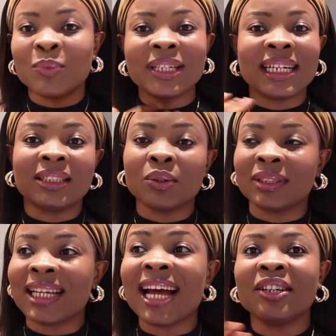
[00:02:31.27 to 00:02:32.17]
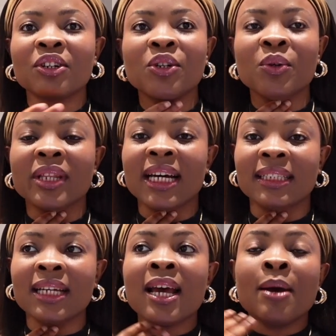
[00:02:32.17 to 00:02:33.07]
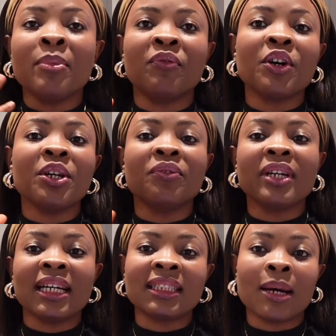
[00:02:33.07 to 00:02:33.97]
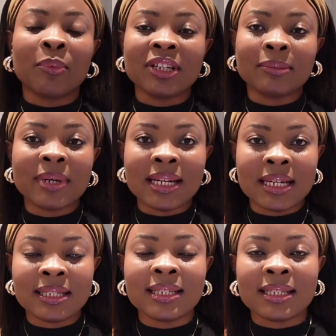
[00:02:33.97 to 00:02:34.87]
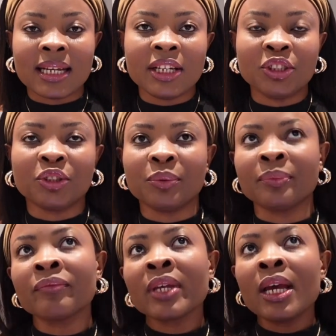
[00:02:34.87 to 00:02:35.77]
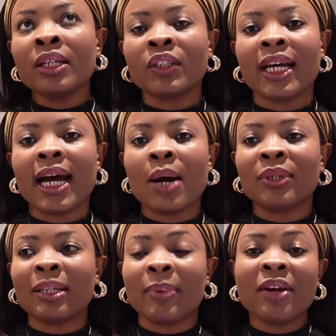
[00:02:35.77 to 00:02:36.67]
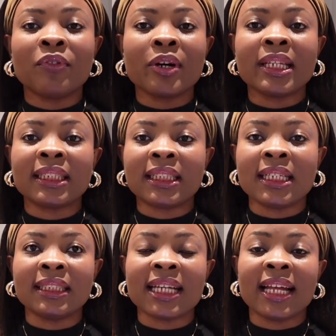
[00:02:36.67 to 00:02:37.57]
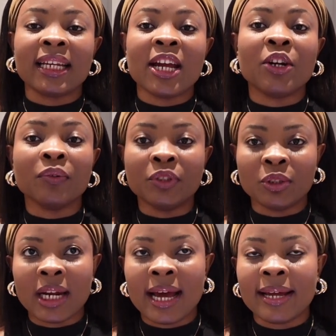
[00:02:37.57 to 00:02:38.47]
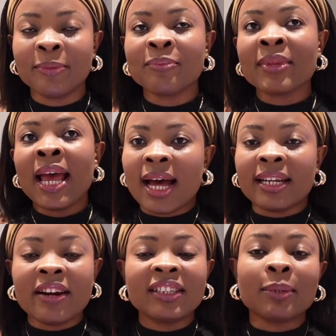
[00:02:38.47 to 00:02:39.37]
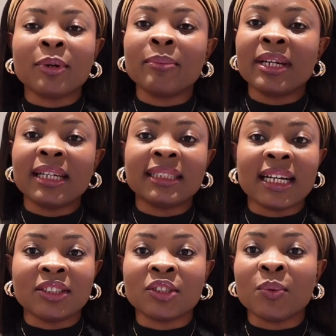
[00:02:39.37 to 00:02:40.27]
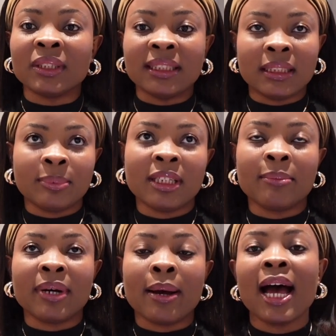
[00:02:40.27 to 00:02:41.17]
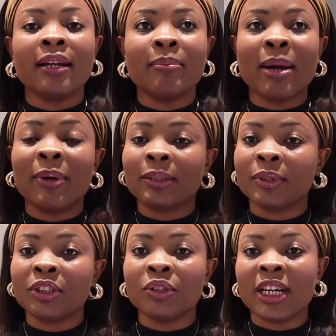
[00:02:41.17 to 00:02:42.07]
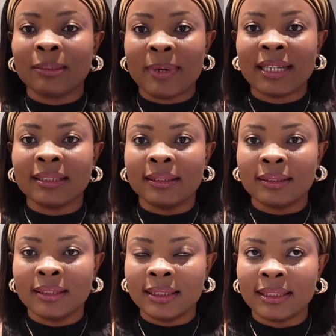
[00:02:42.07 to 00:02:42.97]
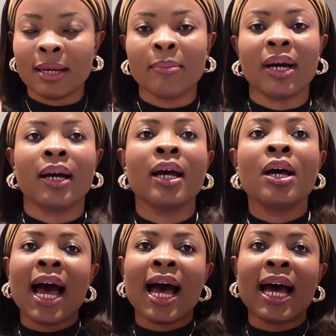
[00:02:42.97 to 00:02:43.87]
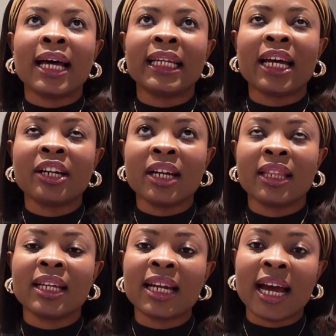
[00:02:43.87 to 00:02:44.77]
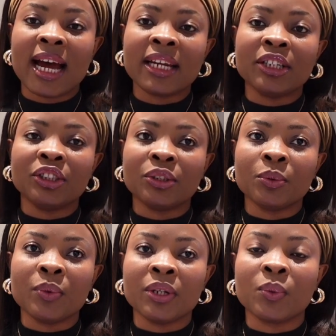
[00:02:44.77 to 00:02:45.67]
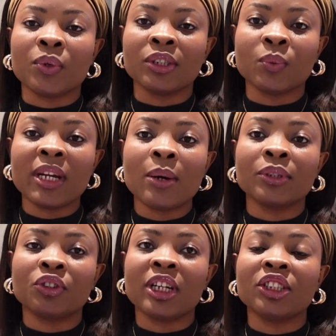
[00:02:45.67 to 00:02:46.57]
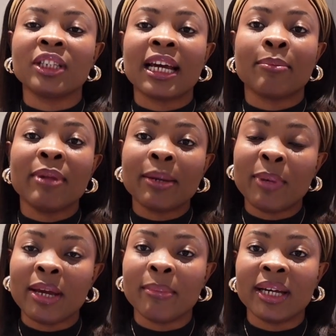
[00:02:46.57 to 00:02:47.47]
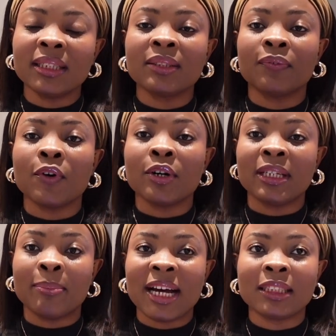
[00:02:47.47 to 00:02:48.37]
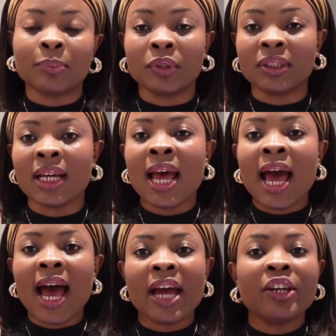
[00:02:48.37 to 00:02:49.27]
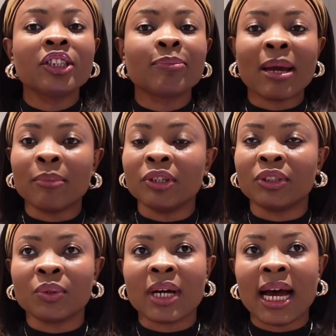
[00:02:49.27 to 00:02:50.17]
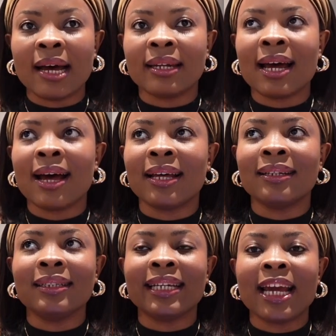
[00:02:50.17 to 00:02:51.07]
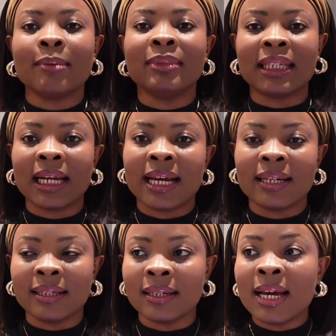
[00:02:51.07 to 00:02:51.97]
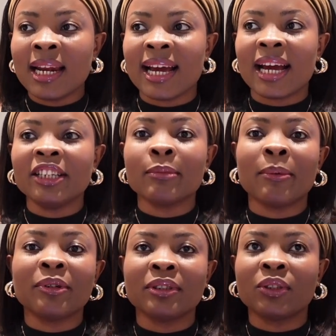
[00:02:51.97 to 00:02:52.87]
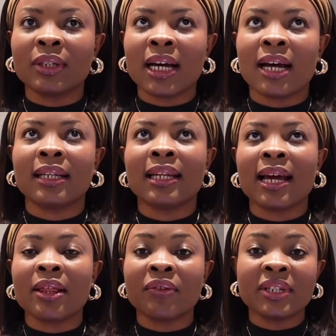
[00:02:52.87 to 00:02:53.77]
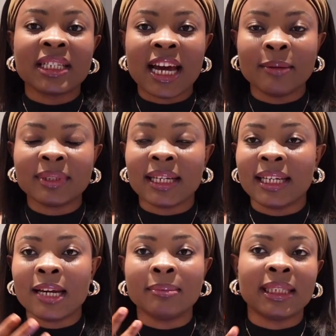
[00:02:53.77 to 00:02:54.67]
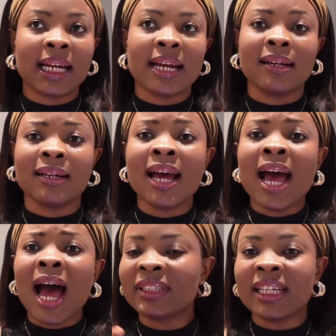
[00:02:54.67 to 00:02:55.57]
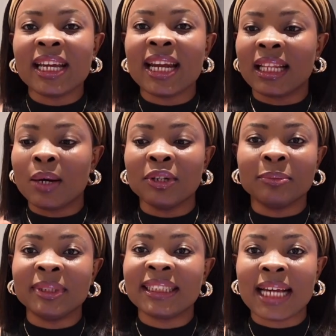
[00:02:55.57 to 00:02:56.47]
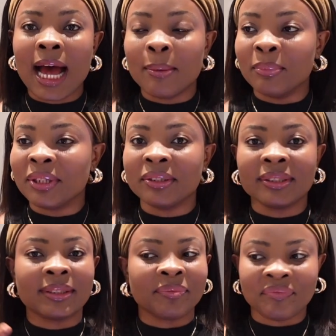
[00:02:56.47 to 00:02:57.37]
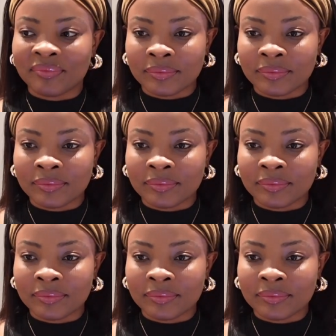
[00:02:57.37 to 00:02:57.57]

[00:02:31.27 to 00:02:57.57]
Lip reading: what I thought. I did not know that before you even get an appointment date is an issue. So yeah, I was applying for all these things at the end of July, and the next appointment date I saw was in September, and my passport expires in December. And another thing that I had issue with was when I was trying to make payments for the passport, I used my Monzo card and it kept declining. I used my Monzo card 3 times and it kept declining. I'm thinking that I was being scammed, because